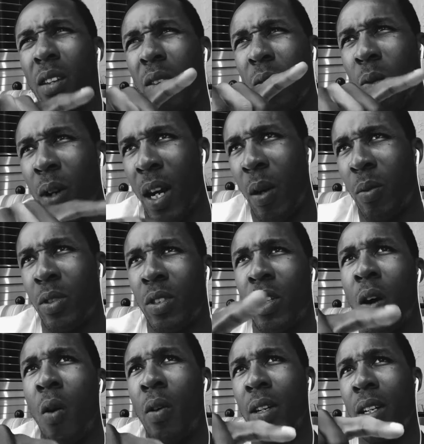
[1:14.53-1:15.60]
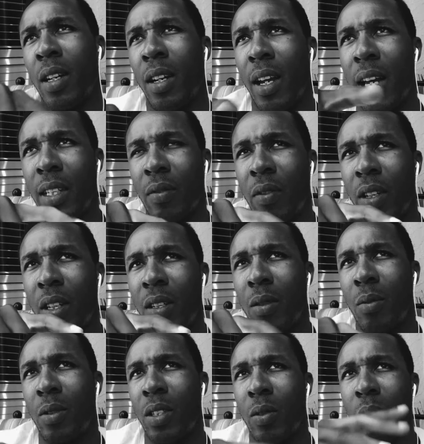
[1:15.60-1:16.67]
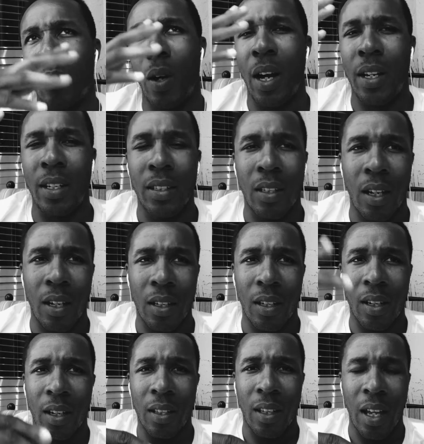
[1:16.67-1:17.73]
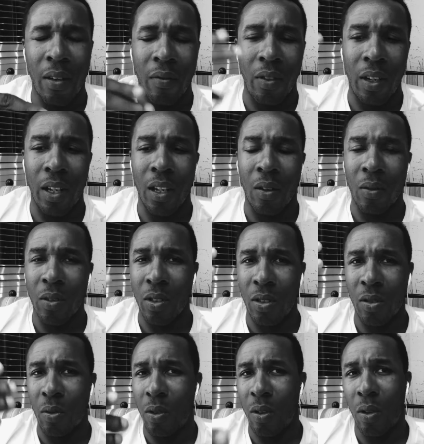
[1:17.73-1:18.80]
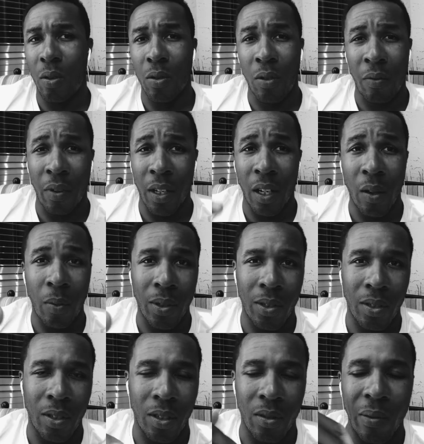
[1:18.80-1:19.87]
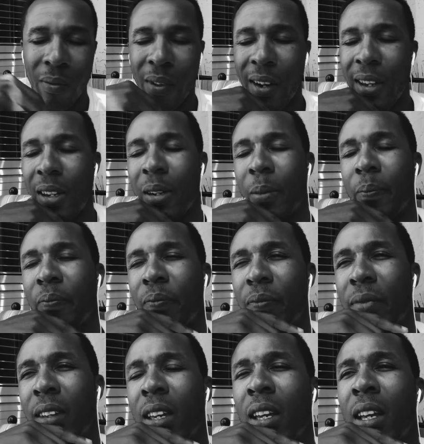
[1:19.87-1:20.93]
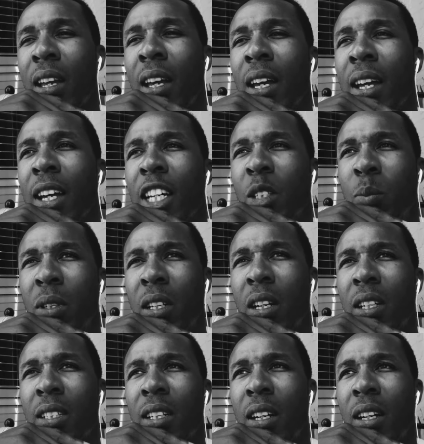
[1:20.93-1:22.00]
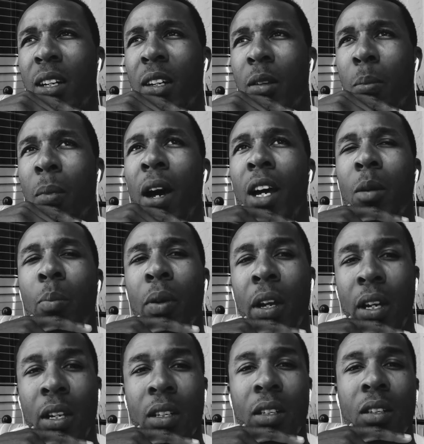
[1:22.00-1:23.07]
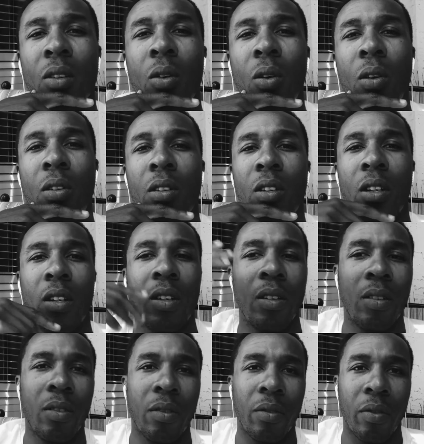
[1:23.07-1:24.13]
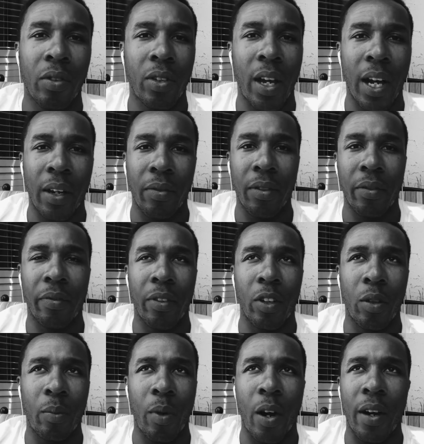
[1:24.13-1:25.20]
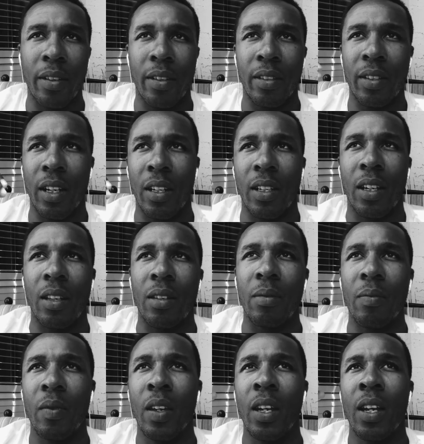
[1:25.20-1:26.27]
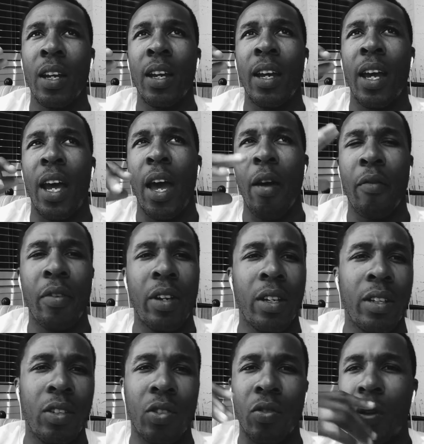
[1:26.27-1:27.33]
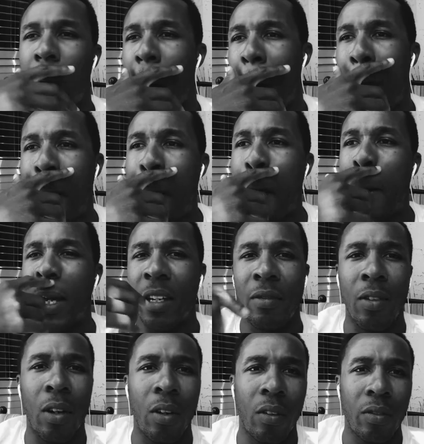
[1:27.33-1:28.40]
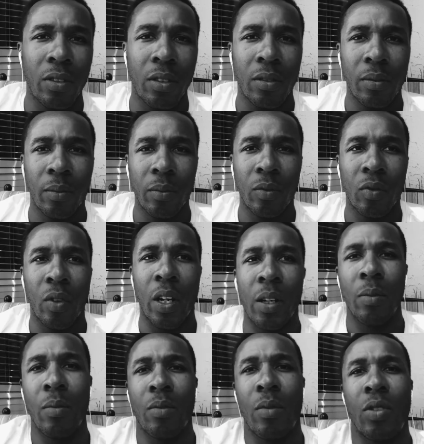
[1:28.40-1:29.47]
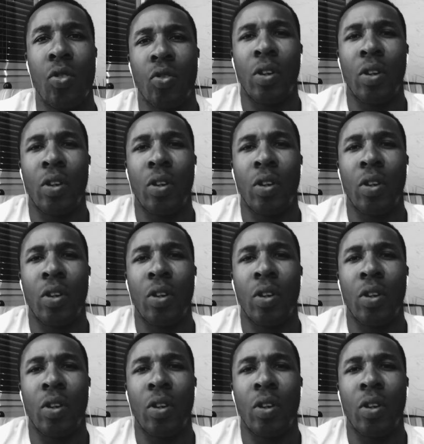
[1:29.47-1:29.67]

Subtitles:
where I was going in the last video, why I decided to cut that video and just do a whole new video, which is this one right here, is because my opinion on photography, film, art, this, that, and the other, every industry evolves, right? There's